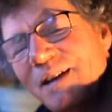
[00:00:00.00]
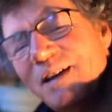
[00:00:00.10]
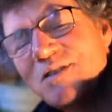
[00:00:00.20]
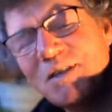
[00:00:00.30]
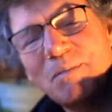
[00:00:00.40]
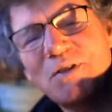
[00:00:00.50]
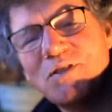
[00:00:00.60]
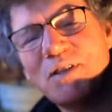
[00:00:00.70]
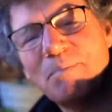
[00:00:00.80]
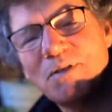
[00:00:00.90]
and some of the
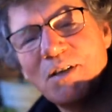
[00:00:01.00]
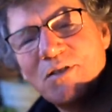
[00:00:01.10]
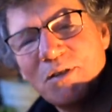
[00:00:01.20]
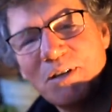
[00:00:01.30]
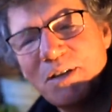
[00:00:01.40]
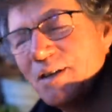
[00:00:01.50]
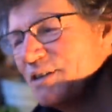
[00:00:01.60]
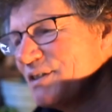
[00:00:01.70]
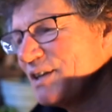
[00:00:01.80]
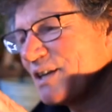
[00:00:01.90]
steps I took
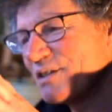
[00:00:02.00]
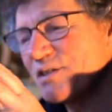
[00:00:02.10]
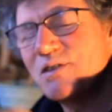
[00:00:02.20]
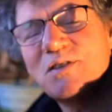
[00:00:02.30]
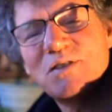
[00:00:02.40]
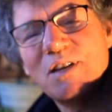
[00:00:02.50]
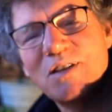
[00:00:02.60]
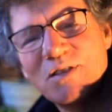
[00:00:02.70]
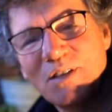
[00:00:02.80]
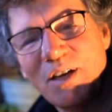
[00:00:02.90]
to get it to this
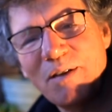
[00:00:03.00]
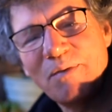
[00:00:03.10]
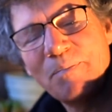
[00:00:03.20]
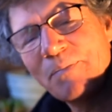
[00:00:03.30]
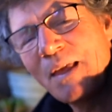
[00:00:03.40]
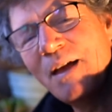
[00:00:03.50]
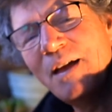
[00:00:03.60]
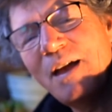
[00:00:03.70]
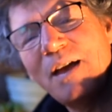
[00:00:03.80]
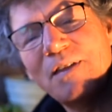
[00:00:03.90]
stage in life.
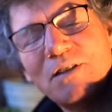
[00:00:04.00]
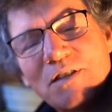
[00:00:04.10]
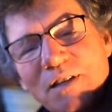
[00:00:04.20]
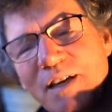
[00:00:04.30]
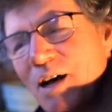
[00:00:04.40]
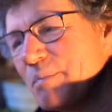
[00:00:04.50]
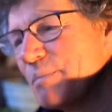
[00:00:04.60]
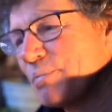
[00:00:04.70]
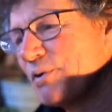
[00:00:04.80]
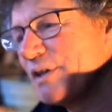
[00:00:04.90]
And then today I'll
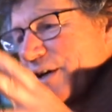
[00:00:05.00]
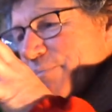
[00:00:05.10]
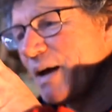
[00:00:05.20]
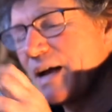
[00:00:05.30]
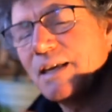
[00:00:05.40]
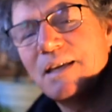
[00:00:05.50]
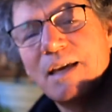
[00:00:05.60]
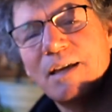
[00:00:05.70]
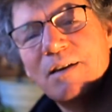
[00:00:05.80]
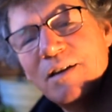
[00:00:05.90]
be pruning it back
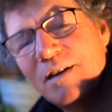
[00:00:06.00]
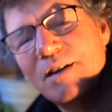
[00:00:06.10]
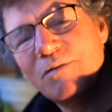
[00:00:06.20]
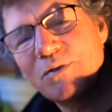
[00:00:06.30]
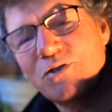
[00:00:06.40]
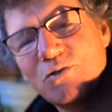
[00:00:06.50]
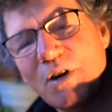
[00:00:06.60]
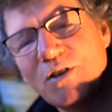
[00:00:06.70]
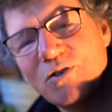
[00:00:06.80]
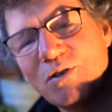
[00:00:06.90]
again for
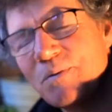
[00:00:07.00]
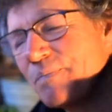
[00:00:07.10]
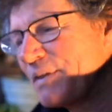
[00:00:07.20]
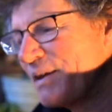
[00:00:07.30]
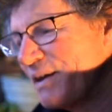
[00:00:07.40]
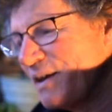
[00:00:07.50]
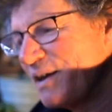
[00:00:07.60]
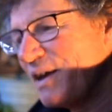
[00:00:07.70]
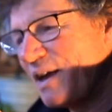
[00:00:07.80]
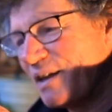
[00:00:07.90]
structure
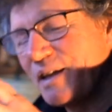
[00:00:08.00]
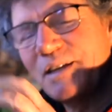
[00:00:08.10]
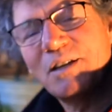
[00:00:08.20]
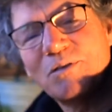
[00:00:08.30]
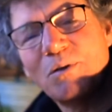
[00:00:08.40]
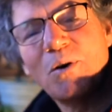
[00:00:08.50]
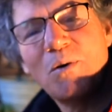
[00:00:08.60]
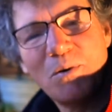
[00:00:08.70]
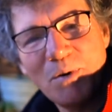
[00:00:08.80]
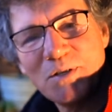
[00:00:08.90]
and letting it
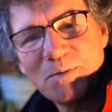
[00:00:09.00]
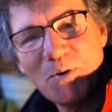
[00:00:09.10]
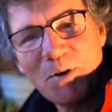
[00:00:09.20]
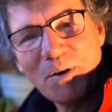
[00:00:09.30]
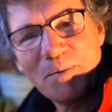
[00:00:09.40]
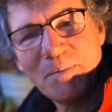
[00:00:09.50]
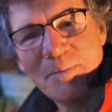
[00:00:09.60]
grow once more.